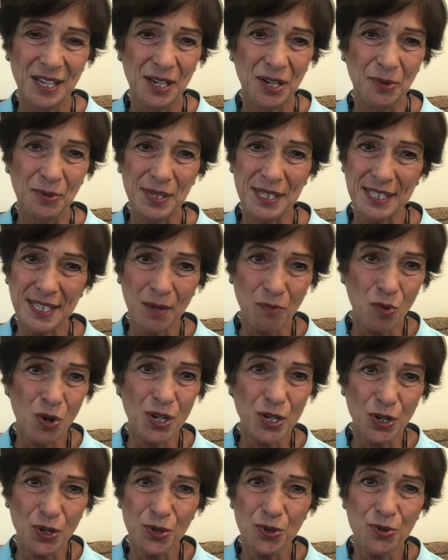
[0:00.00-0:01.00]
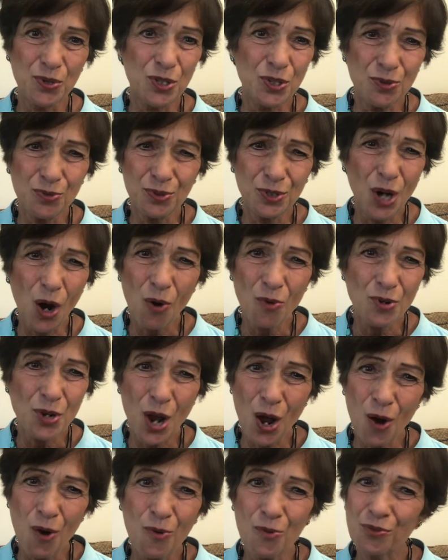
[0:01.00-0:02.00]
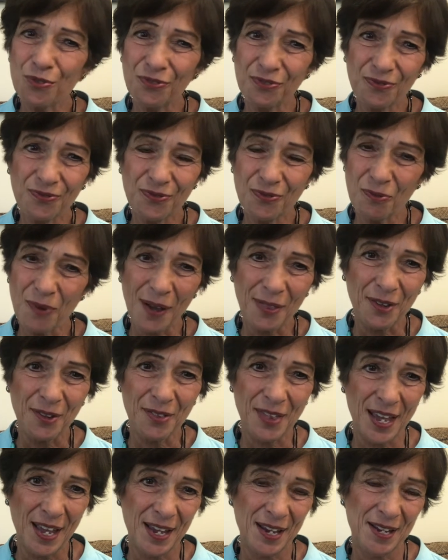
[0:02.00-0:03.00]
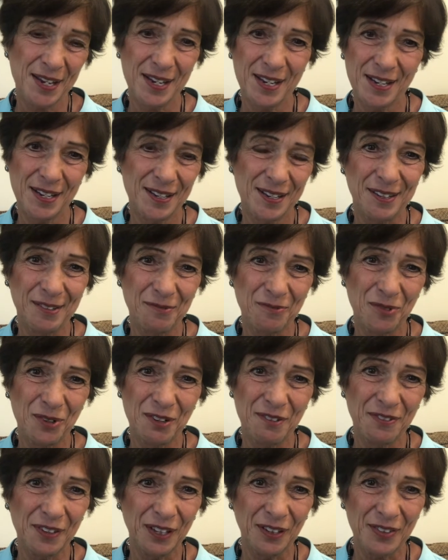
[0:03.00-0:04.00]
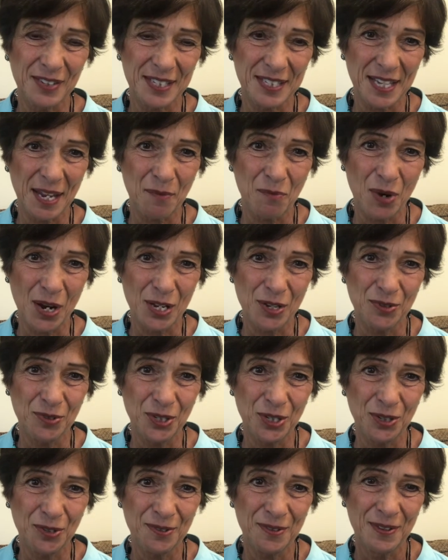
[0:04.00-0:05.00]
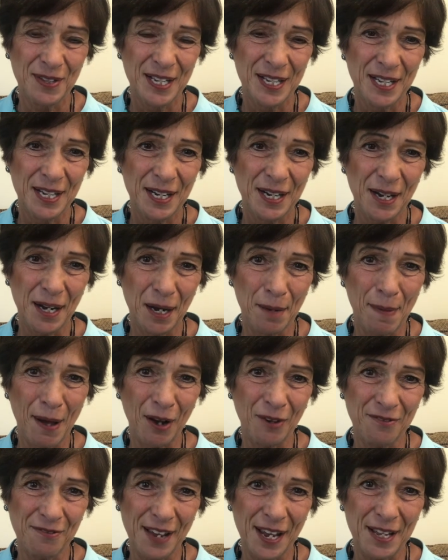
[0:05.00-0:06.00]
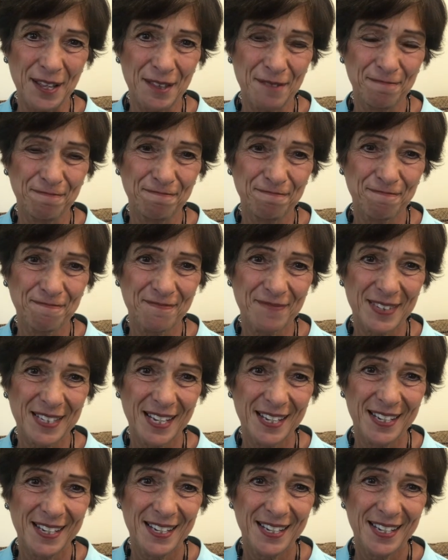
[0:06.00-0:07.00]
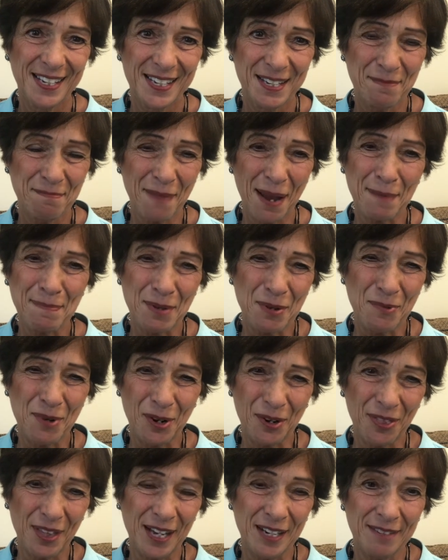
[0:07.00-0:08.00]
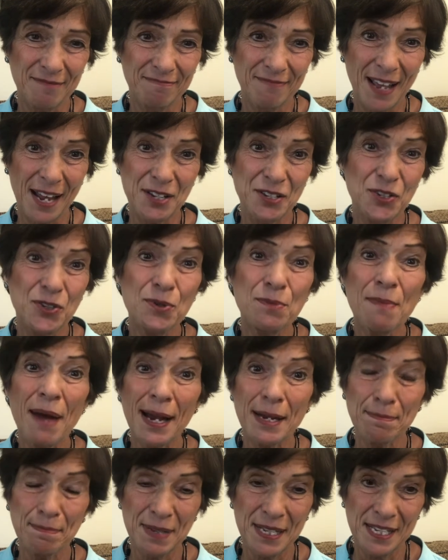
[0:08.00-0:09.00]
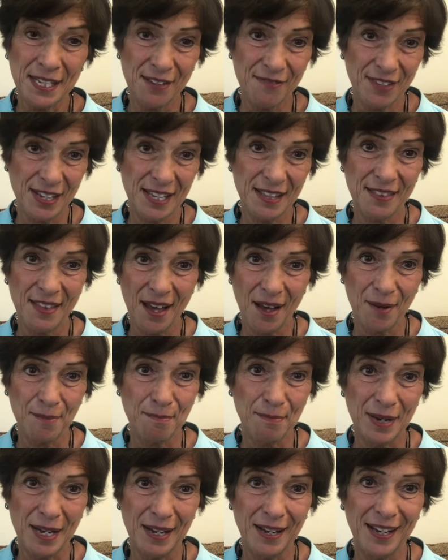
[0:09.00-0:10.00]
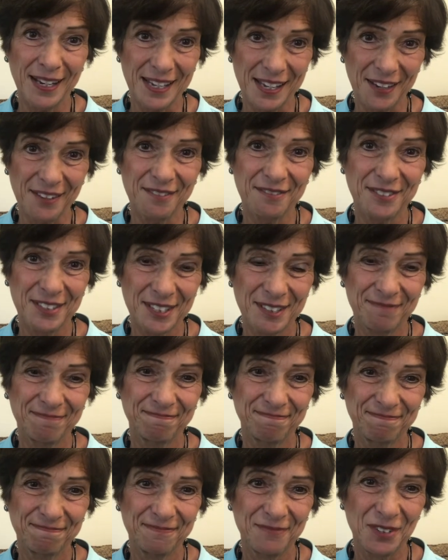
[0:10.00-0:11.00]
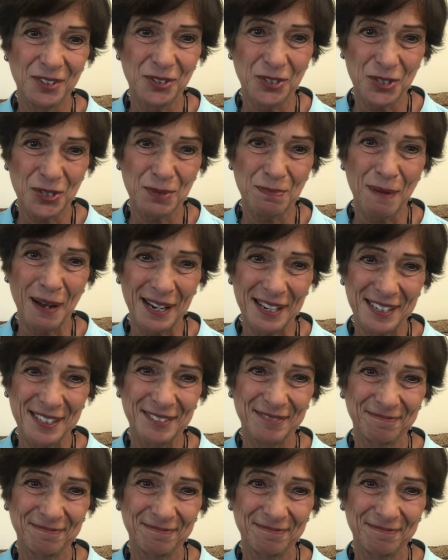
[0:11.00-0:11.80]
with someone who you don't know whether they would feel the same way you do about faith. Might be worth it, and you might be giving them a gift. You just might.